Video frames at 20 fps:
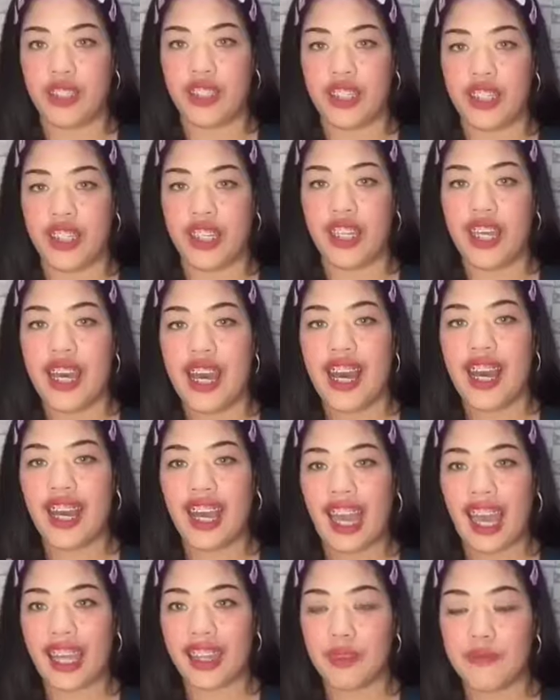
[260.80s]
ni
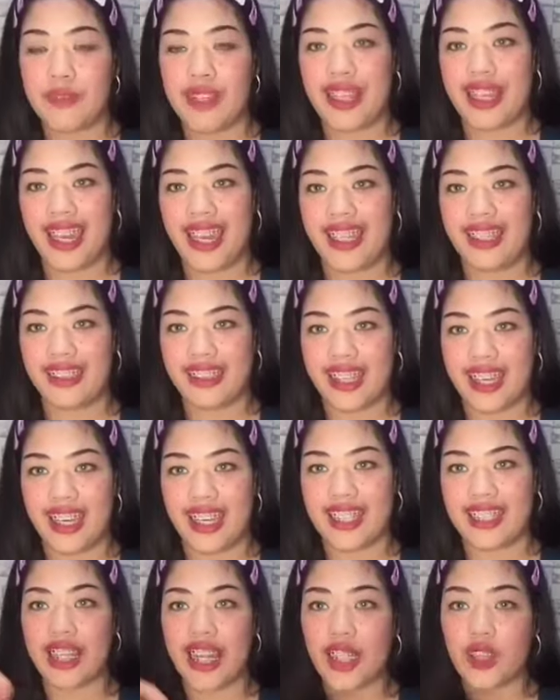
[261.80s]
Kat
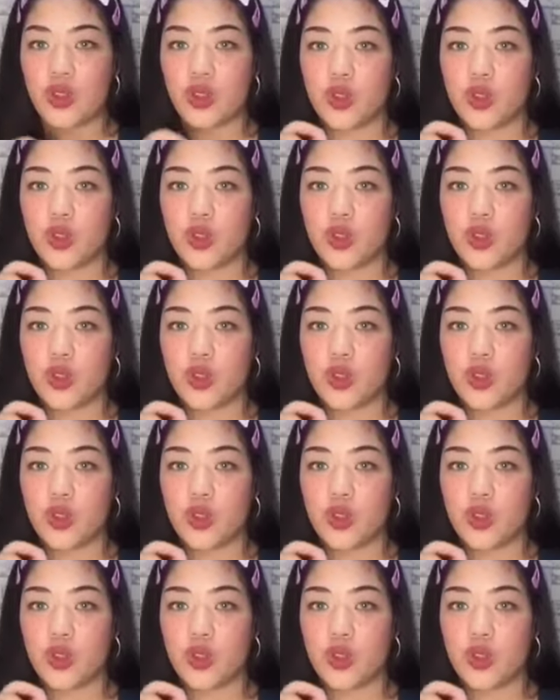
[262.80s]
Melendez, 3